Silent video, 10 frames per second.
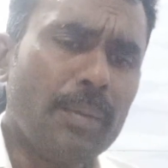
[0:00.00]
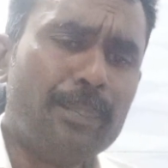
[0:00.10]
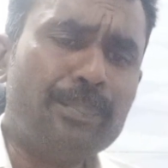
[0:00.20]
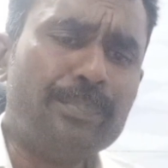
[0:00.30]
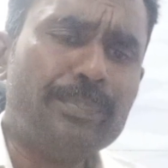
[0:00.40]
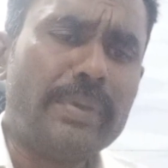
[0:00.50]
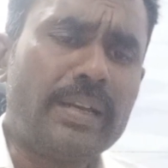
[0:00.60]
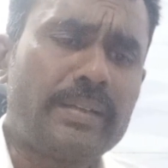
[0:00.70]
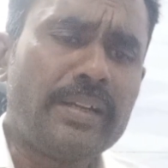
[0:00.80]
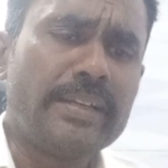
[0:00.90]

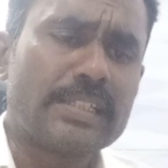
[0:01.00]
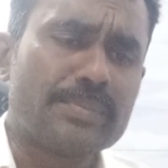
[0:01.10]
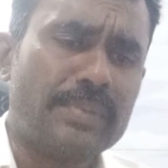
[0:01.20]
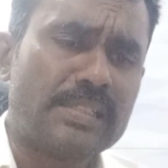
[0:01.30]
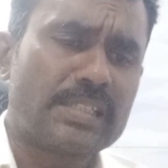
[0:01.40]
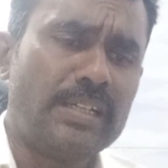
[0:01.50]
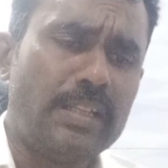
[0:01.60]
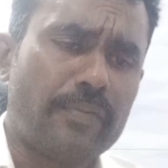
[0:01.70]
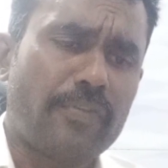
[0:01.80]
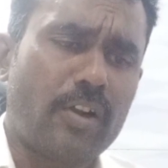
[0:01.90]
Merton has mentioned
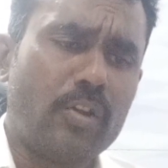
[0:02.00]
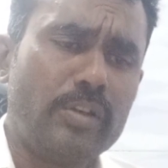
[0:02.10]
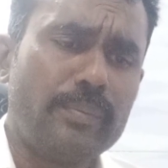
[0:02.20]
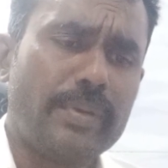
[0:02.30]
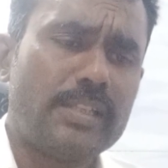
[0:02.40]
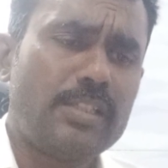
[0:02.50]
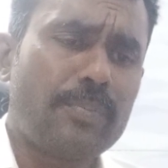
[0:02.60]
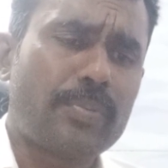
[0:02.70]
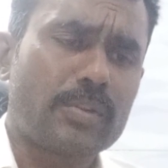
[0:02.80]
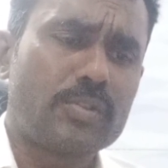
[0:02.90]
the following
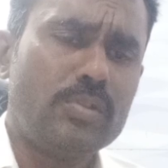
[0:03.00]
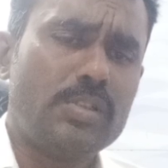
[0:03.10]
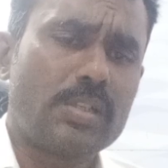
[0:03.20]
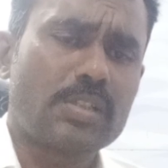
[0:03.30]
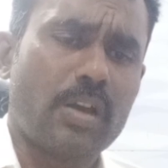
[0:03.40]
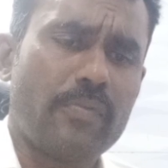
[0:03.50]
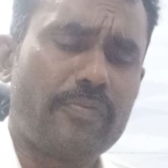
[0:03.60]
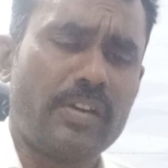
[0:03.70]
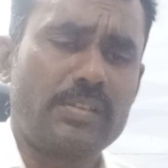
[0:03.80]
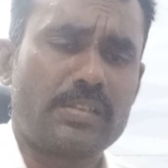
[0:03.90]
major procedures of
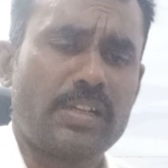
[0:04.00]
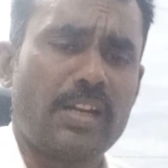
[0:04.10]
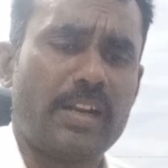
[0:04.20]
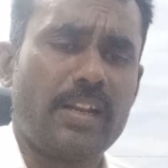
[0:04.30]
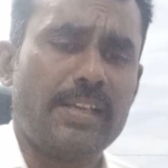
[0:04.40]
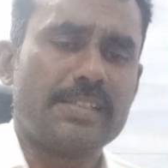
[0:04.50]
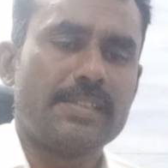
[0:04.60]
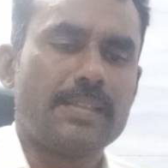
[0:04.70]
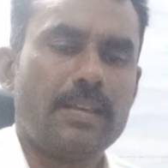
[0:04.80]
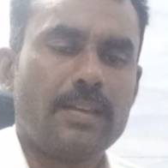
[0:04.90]
functional
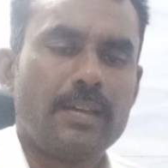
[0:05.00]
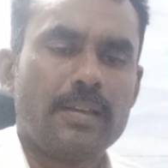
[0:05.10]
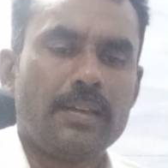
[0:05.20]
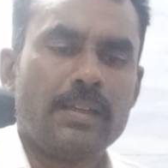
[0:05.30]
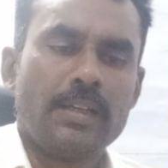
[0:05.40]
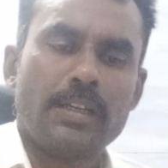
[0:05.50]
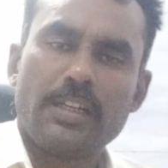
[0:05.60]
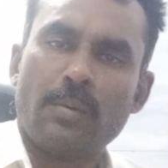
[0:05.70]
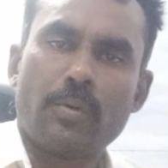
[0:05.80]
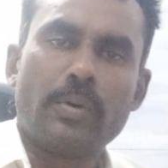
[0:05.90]
analysis.
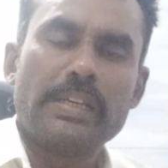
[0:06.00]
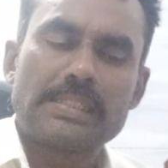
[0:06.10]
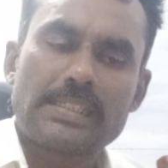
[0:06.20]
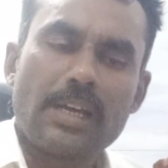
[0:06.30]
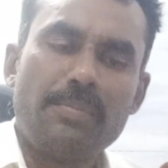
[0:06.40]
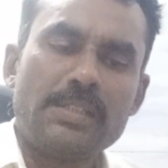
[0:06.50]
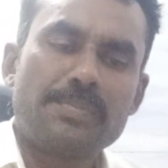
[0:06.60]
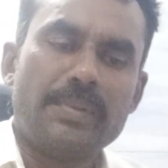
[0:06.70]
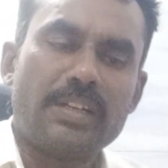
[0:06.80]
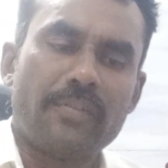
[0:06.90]
Number 1,
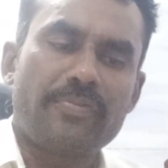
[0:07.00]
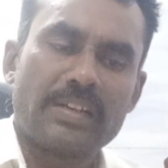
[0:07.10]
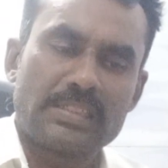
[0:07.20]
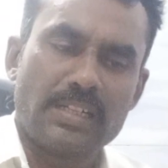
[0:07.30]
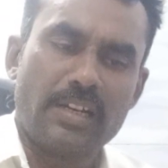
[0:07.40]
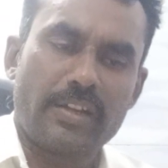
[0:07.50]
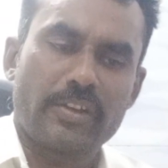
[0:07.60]
establishment of functional